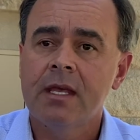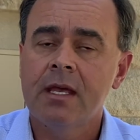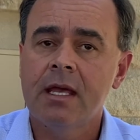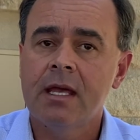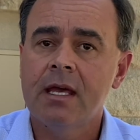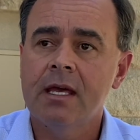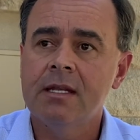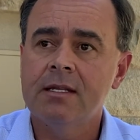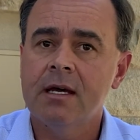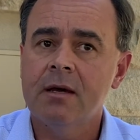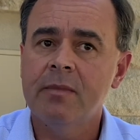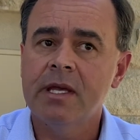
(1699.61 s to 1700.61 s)

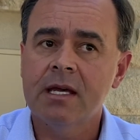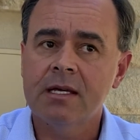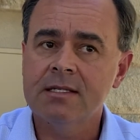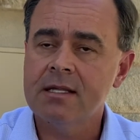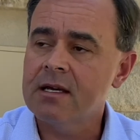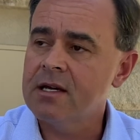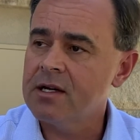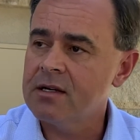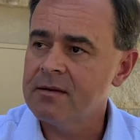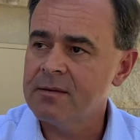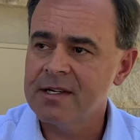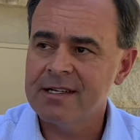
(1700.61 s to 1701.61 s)
and because of
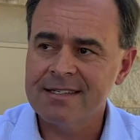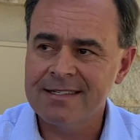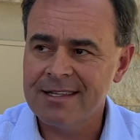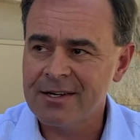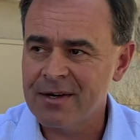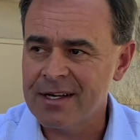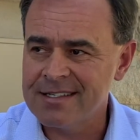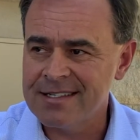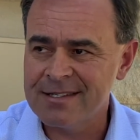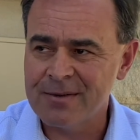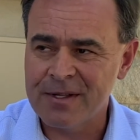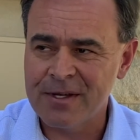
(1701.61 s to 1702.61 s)
the
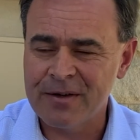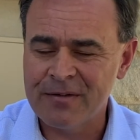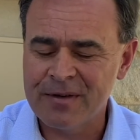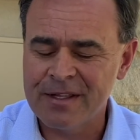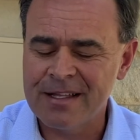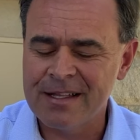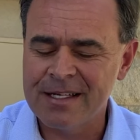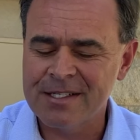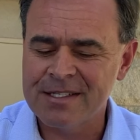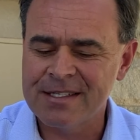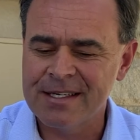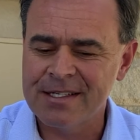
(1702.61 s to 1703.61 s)
crisis with COVID, the
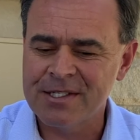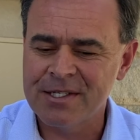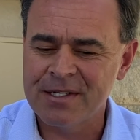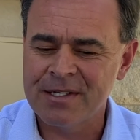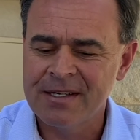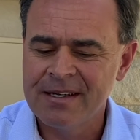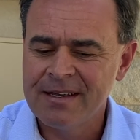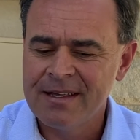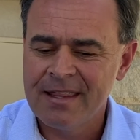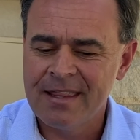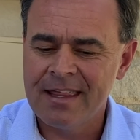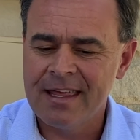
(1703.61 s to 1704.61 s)
legislature
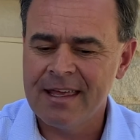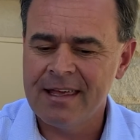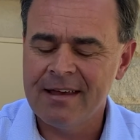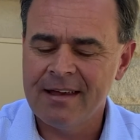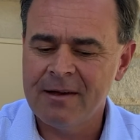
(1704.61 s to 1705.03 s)
they